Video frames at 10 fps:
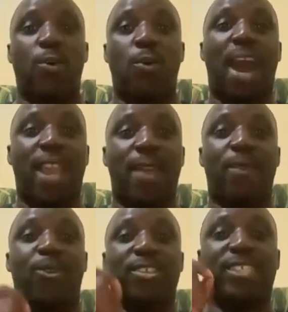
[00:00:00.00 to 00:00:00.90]
Why?
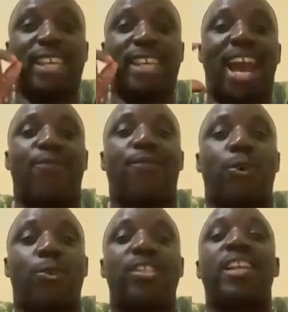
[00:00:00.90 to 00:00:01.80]
Because they
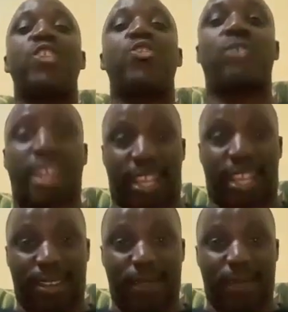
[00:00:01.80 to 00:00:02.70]
unfold naturally,